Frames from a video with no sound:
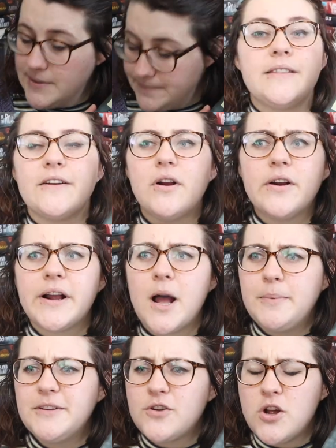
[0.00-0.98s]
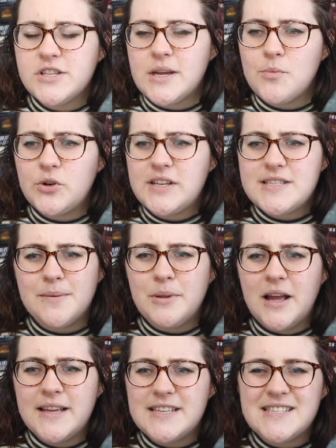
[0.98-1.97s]
There are a couple of content warnings that
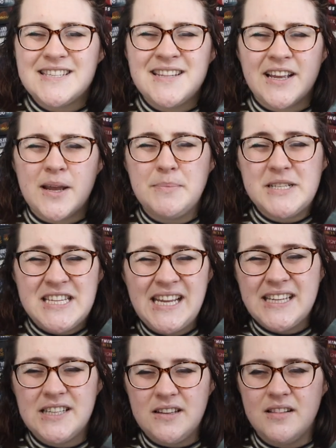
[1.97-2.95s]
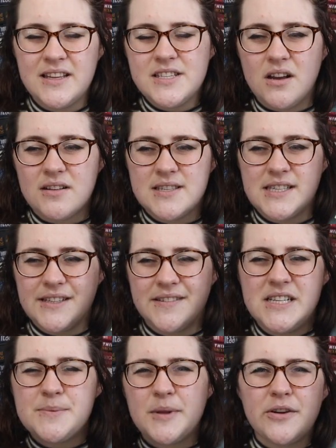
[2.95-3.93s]
apply. This isn't like a particularly dark
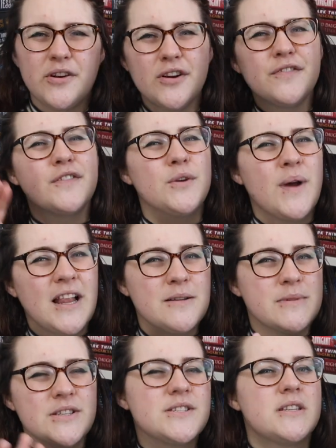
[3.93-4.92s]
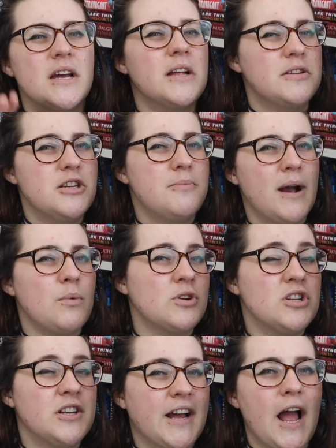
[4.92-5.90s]
series, but there are a few elements that you might
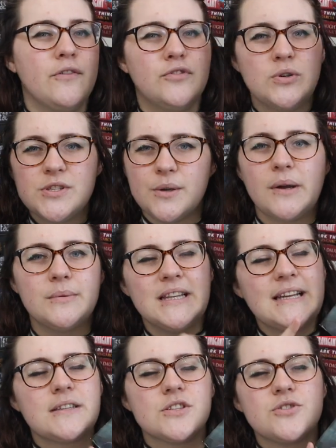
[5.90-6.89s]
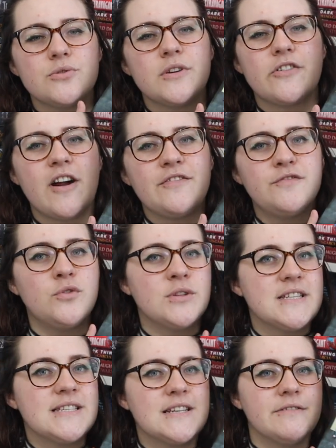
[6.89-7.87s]
want to look out for, so I will link the story graph for
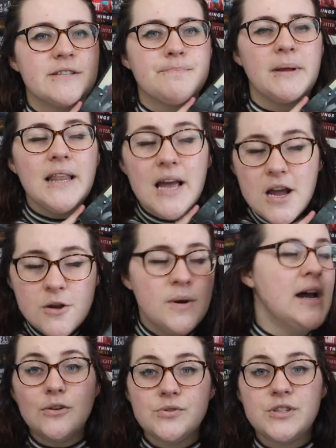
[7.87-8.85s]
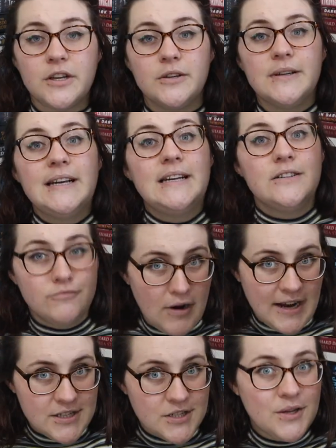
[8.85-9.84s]
this series below. And also,
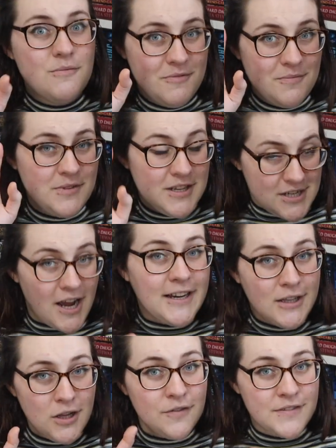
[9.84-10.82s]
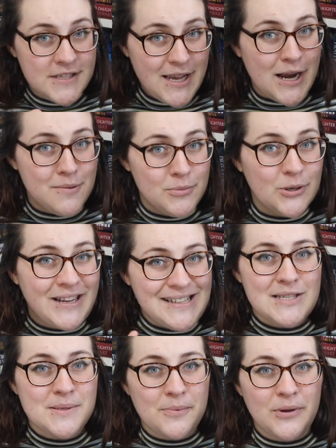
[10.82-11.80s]
right, the title of the second book
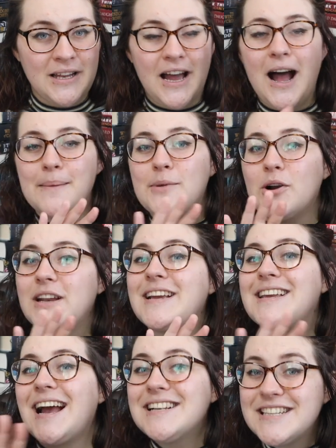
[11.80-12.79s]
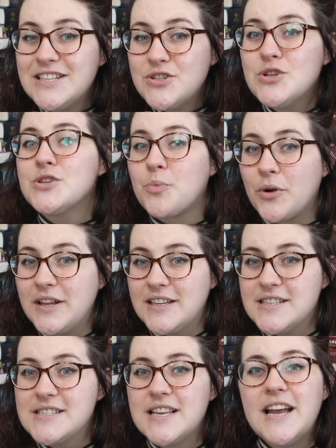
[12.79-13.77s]
is a spoiler. I'm not going to get into
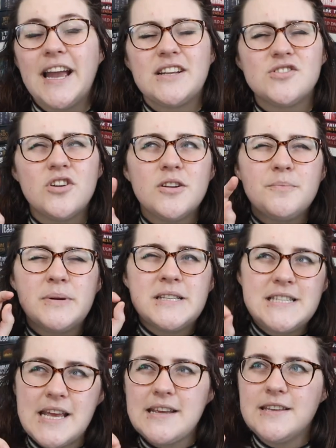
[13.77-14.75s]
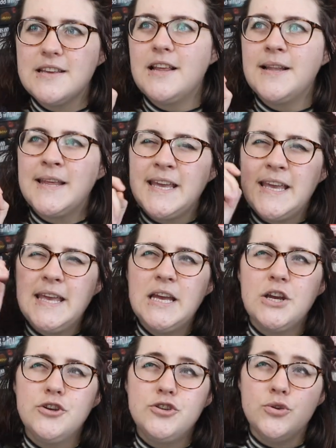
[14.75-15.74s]
spoilers. It's not a particularly
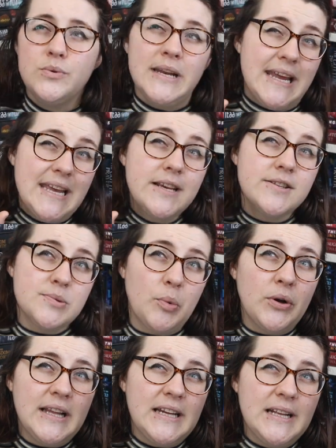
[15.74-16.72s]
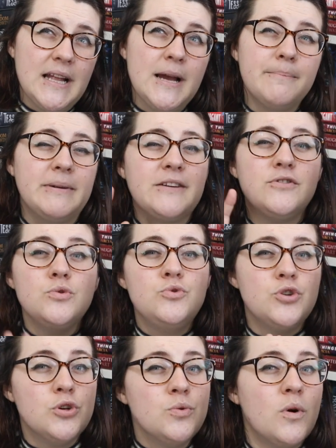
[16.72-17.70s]
unique spoiler, but if you
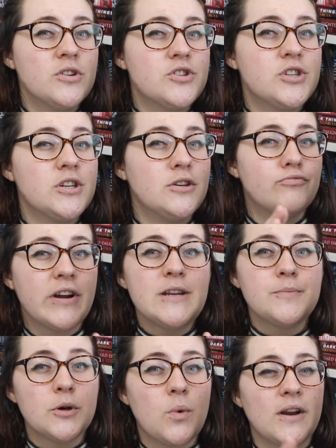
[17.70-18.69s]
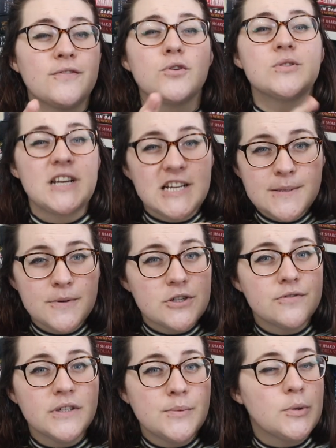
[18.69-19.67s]
do want to read book one, if you're desperate
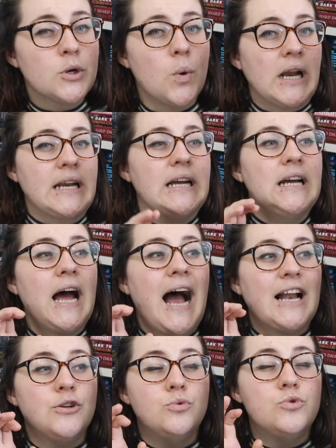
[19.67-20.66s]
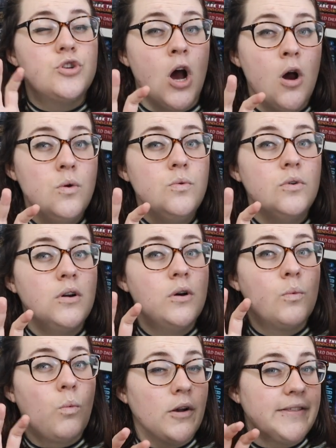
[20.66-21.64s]
to read book one and you don't
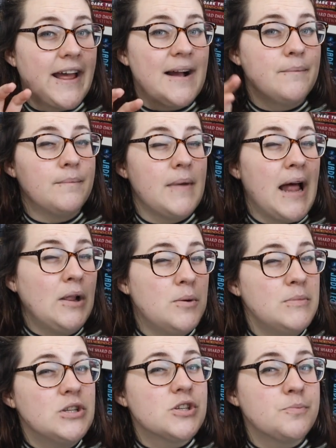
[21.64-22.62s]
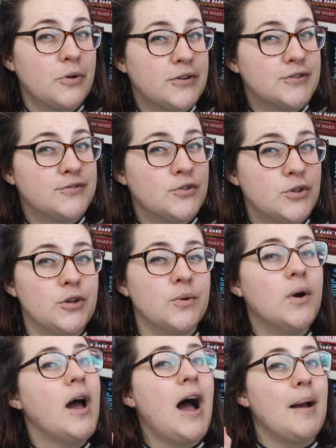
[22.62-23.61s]
want that element spoiled for
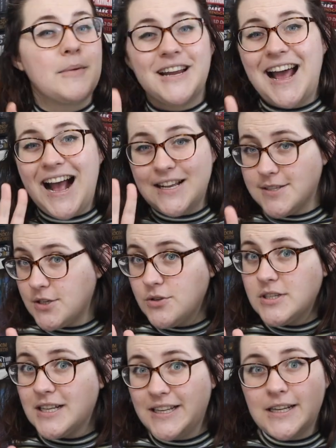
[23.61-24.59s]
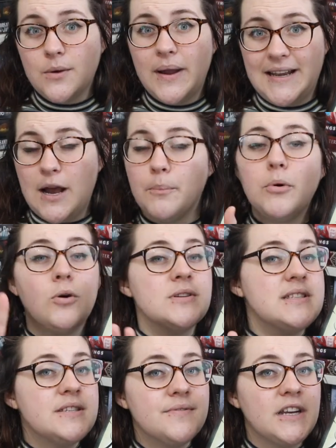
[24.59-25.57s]
you, I'm gonna ask you to click away now.
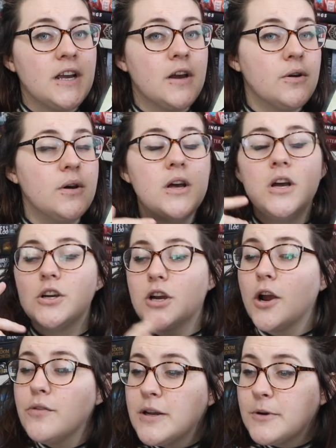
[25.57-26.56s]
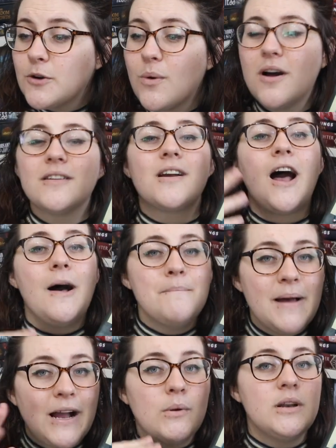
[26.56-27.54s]
Pause this video, go read book one, come
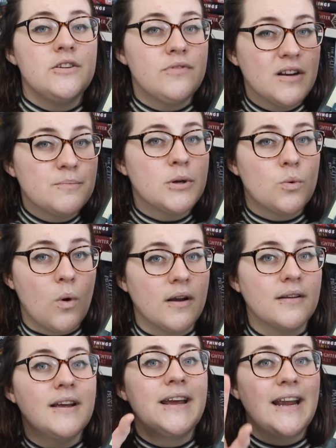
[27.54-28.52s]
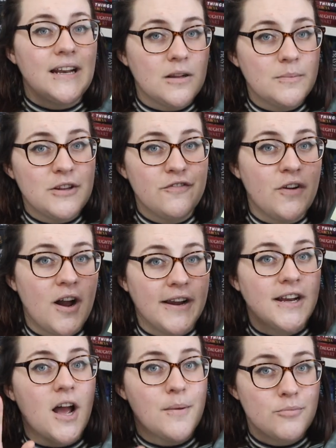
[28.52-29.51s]
back when you've read book one. It'll be
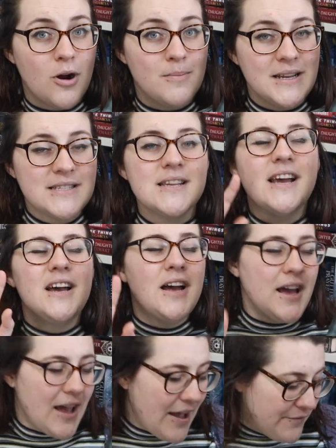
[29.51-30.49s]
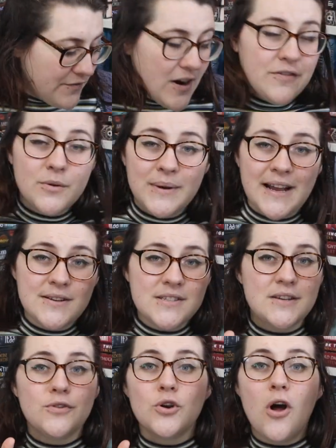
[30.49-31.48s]
fine, I promise. For everyone else,
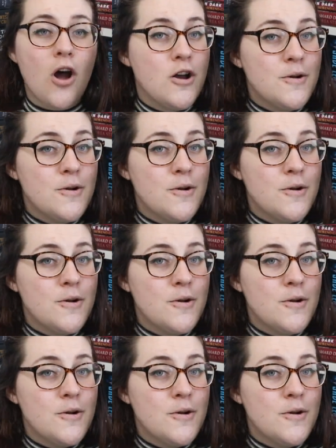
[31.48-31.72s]
if you're not